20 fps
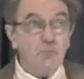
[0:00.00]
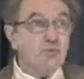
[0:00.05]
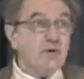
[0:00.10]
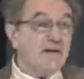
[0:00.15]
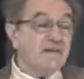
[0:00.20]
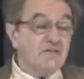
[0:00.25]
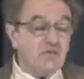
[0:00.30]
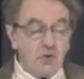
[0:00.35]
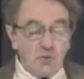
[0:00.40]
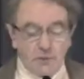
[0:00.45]

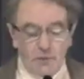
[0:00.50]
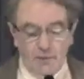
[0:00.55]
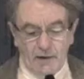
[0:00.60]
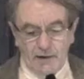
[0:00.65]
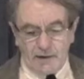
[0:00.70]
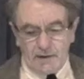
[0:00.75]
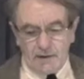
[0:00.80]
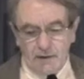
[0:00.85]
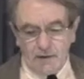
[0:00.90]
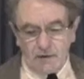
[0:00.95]

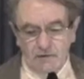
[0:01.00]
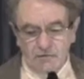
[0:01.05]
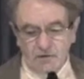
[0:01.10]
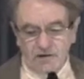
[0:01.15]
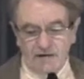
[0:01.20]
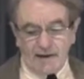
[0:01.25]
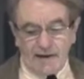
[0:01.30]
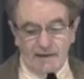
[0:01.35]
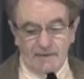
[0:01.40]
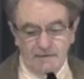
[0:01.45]
Presumably, the
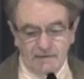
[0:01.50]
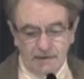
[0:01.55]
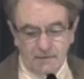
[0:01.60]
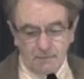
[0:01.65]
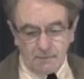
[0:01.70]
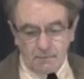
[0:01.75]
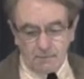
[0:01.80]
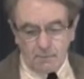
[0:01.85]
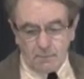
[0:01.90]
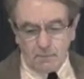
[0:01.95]
cans
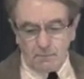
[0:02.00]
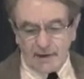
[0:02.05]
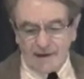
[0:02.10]
and